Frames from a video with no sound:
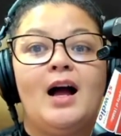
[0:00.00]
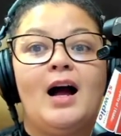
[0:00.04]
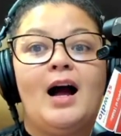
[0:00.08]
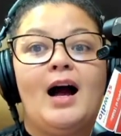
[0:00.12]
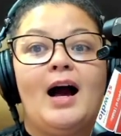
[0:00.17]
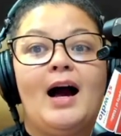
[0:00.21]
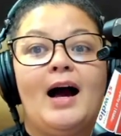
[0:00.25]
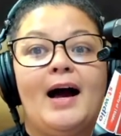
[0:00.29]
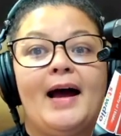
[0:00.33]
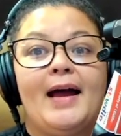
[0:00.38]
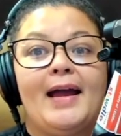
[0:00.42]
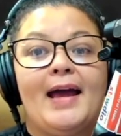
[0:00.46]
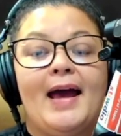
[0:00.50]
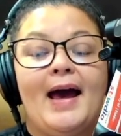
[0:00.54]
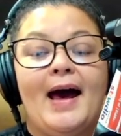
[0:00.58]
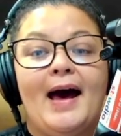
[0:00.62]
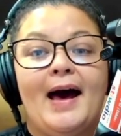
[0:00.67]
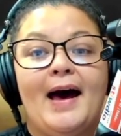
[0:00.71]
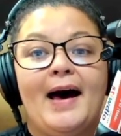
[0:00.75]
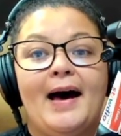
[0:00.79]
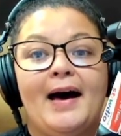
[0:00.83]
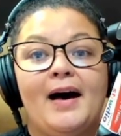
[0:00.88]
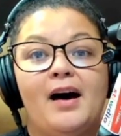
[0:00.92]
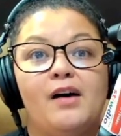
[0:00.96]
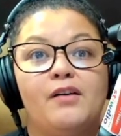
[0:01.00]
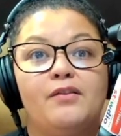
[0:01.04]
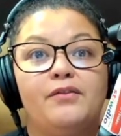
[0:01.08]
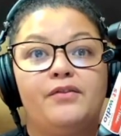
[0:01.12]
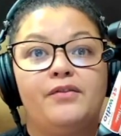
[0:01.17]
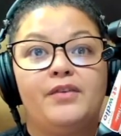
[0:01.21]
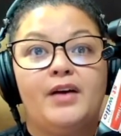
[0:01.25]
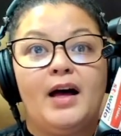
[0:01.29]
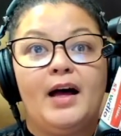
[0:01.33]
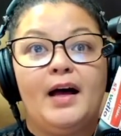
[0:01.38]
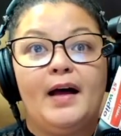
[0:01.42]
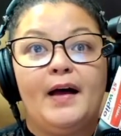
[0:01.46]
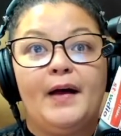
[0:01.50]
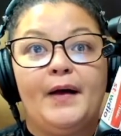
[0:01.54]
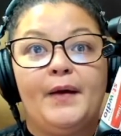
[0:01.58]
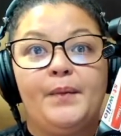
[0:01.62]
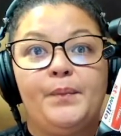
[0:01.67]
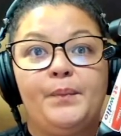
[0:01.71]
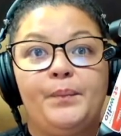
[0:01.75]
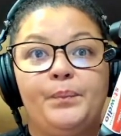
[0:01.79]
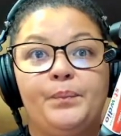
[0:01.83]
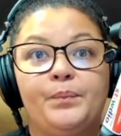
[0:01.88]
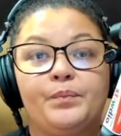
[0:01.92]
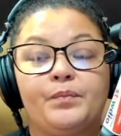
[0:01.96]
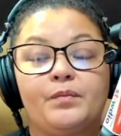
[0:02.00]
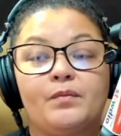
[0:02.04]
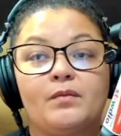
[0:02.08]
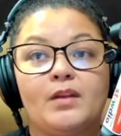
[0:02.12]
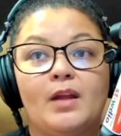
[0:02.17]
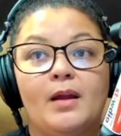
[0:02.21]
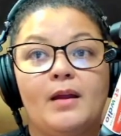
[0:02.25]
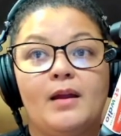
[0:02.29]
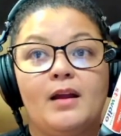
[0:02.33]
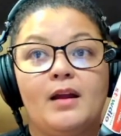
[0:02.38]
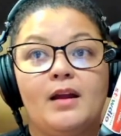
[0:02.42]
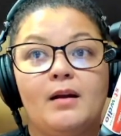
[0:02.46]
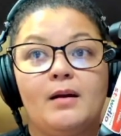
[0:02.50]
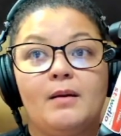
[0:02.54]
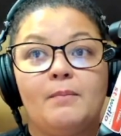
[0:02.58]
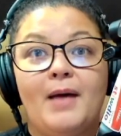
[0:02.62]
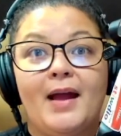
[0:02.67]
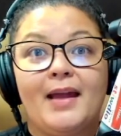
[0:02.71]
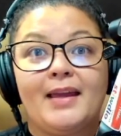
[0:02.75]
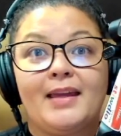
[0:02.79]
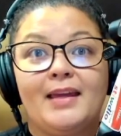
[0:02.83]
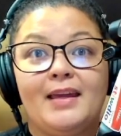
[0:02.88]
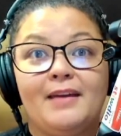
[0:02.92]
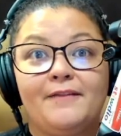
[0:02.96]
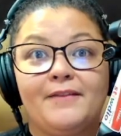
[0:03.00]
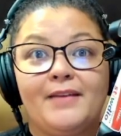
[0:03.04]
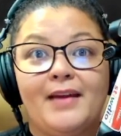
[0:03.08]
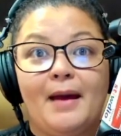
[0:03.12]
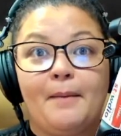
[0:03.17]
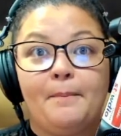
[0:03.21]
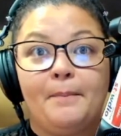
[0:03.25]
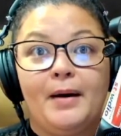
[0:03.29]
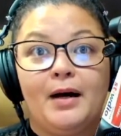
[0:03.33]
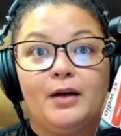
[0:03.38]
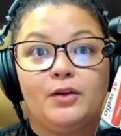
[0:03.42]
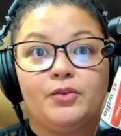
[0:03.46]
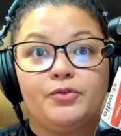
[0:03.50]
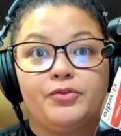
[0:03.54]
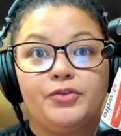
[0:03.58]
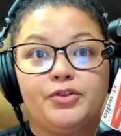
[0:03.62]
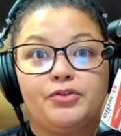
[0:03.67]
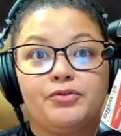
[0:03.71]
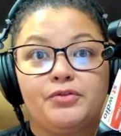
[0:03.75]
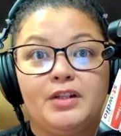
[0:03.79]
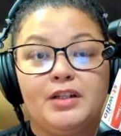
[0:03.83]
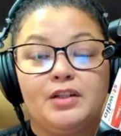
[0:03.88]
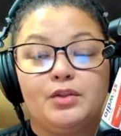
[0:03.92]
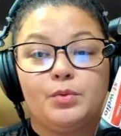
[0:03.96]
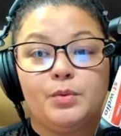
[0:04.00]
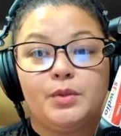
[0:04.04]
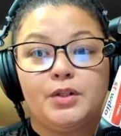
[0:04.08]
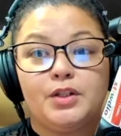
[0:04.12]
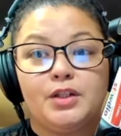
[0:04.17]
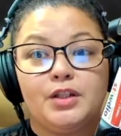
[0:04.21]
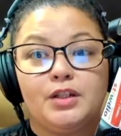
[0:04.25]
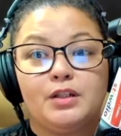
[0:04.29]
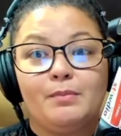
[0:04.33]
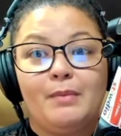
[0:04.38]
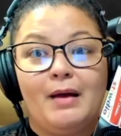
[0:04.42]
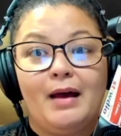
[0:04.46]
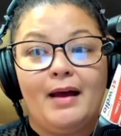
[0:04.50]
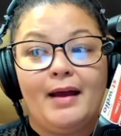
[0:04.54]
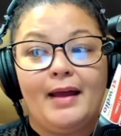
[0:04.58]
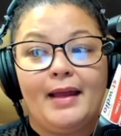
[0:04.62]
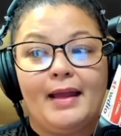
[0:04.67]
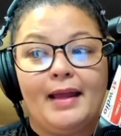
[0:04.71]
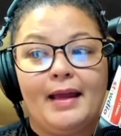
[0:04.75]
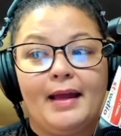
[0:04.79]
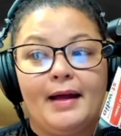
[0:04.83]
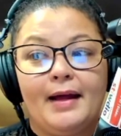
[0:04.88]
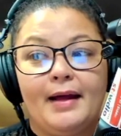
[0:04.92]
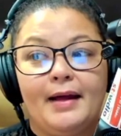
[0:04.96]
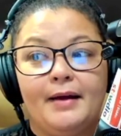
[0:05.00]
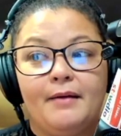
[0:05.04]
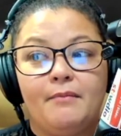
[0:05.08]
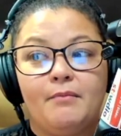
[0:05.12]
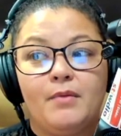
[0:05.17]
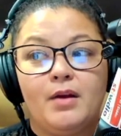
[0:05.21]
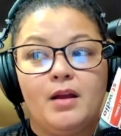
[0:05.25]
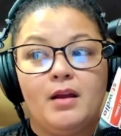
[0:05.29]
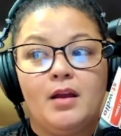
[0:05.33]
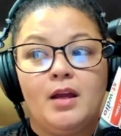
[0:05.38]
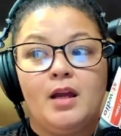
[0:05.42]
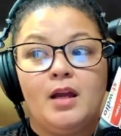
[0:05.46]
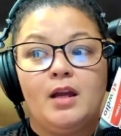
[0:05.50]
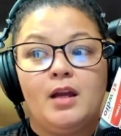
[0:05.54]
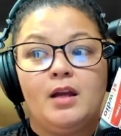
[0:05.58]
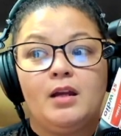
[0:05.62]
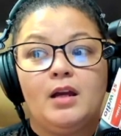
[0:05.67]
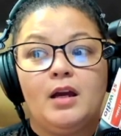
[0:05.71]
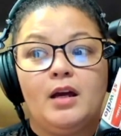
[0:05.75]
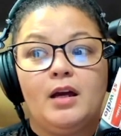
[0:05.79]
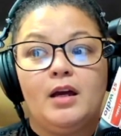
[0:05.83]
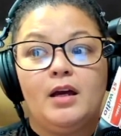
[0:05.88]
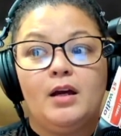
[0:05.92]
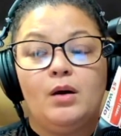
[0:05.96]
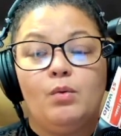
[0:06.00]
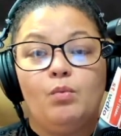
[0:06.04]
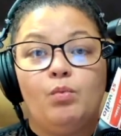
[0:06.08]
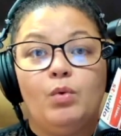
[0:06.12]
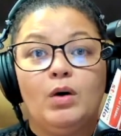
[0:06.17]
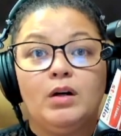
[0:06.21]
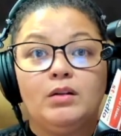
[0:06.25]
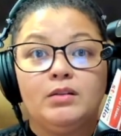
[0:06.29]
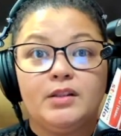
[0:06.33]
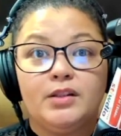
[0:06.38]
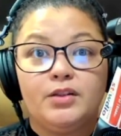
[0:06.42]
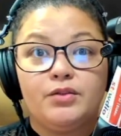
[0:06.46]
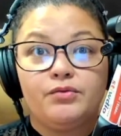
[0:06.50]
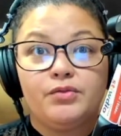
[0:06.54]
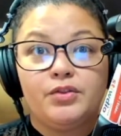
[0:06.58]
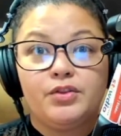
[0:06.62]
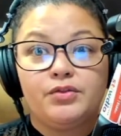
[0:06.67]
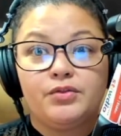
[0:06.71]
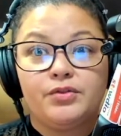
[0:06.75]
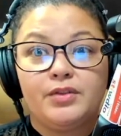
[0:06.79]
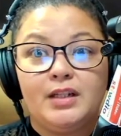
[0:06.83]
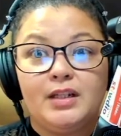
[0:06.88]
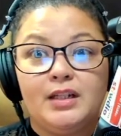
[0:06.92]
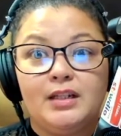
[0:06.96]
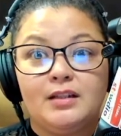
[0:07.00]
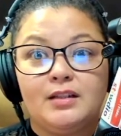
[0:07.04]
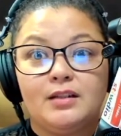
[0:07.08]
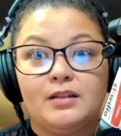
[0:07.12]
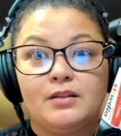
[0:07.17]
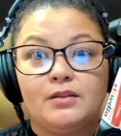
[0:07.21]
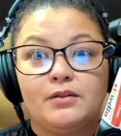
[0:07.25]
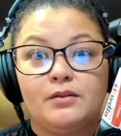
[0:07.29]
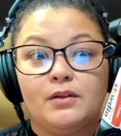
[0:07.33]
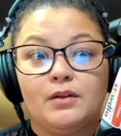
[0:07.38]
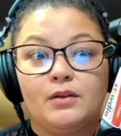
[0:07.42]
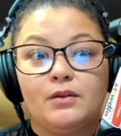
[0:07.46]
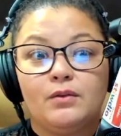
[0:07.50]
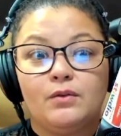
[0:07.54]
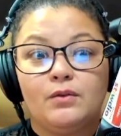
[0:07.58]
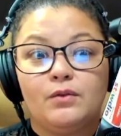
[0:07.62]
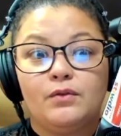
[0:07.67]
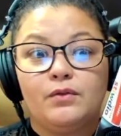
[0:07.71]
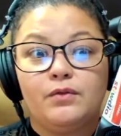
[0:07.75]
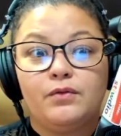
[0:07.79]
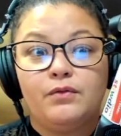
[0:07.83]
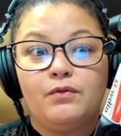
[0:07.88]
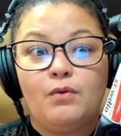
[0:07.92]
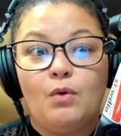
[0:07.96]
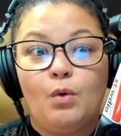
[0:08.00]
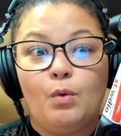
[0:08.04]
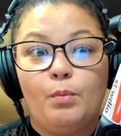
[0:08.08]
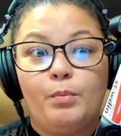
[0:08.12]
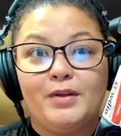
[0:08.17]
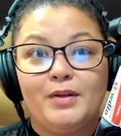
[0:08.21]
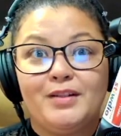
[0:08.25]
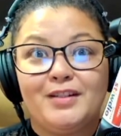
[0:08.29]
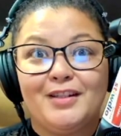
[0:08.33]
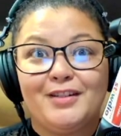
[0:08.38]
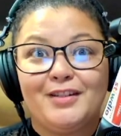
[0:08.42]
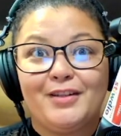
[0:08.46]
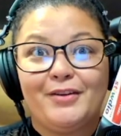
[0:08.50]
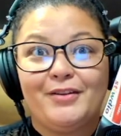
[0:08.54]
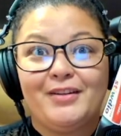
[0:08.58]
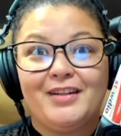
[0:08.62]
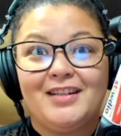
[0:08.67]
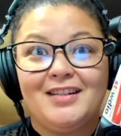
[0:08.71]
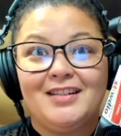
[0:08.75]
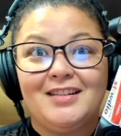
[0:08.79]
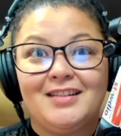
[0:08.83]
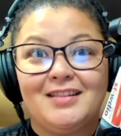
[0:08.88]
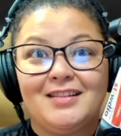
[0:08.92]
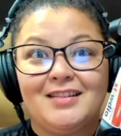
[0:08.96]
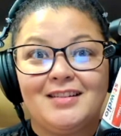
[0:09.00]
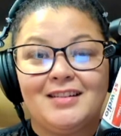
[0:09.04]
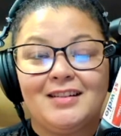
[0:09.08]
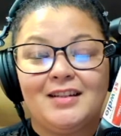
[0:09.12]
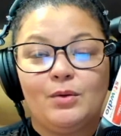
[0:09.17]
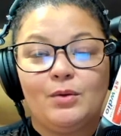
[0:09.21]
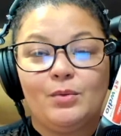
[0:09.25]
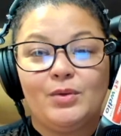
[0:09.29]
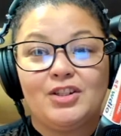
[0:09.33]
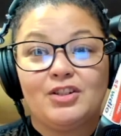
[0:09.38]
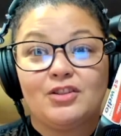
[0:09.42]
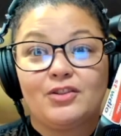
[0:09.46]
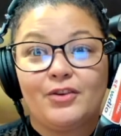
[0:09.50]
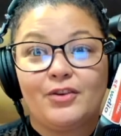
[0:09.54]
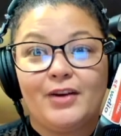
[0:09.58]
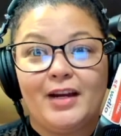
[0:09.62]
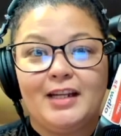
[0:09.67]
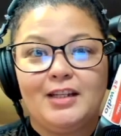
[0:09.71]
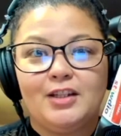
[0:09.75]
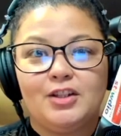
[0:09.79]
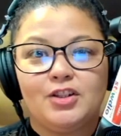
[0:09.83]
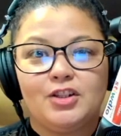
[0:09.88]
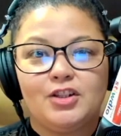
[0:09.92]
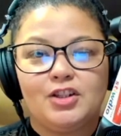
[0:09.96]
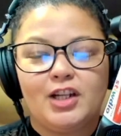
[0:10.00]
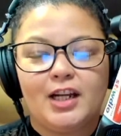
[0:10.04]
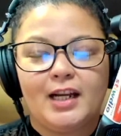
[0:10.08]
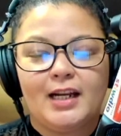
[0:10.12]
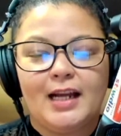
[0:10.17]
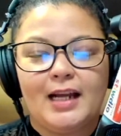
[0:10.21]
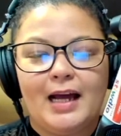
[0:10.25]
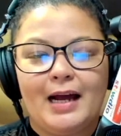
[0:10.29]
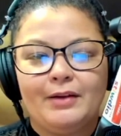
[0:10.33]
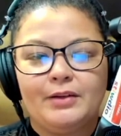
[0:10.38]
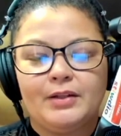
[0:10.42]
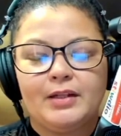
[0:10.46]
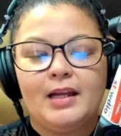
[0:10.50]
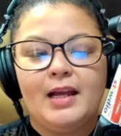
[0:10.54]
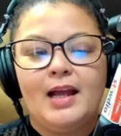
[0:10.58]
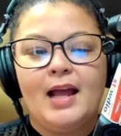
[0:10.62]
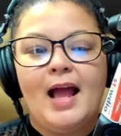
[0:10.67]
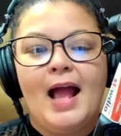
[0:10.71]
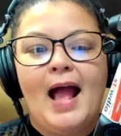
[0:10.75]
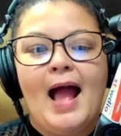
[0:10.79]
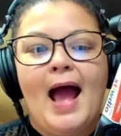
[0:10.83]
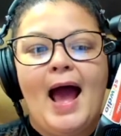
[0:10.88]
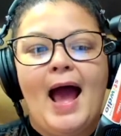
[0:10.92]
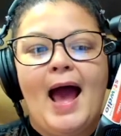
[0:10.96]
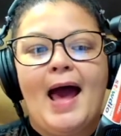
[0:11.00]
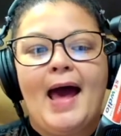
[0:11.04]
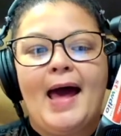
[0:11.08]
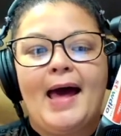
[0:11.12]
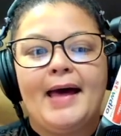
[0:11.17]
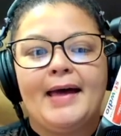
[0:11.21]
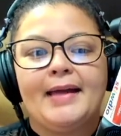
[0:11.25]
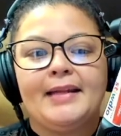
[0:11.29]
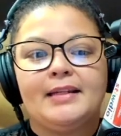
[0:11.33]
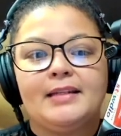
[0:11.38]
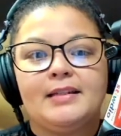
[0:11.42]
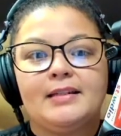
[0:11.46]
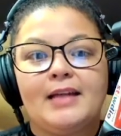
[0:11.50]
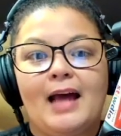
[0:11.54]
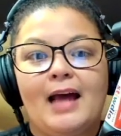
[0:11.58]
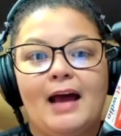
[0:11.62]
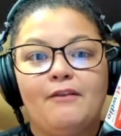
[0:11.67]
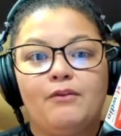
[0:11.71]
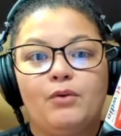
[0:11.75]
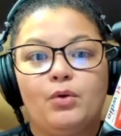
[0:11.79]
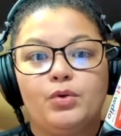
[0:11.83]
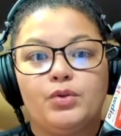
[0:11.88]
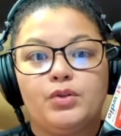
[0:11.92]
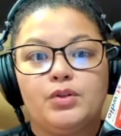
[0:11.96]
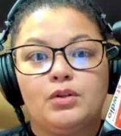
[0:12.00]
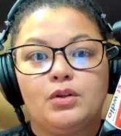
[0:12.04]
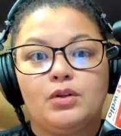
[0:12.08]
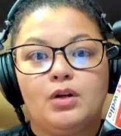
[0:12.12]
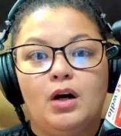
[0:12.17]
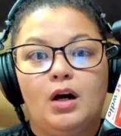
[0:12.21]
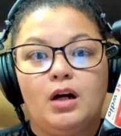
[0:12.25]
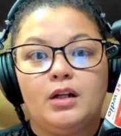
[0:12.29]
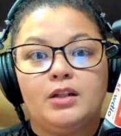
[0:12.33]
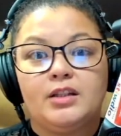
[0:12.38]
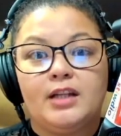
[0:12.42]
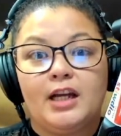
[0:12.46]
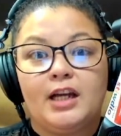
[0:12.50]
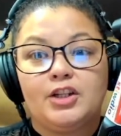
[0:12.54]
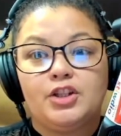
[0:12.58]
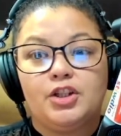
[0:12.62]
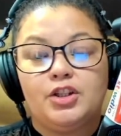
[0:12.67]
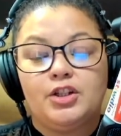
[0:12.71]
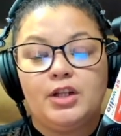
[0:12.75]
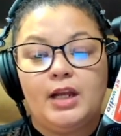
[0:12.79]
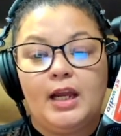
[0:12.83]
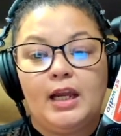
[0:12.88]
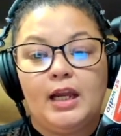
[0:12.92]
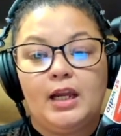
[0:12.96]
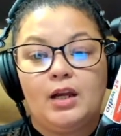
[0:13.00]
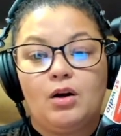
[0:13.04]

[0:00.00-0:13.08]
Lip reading: I have my Kiff Camp Out Retreats, which is my wellness retreats for business owners, which is great. You should check it out. And I've also got Tasha J.